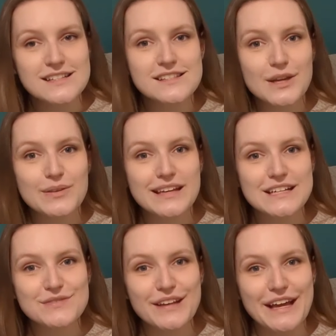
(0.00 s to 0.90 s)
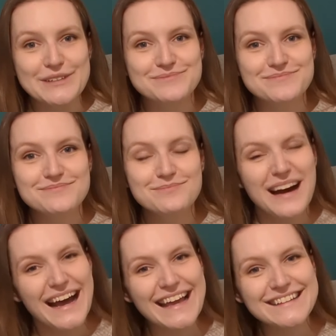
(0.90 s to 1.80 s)
see you in the next video.
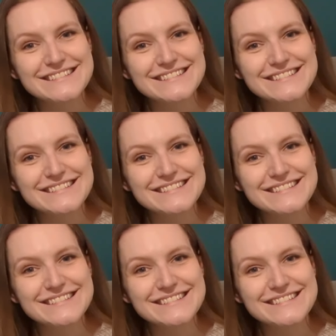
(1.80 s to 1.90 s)
Bye.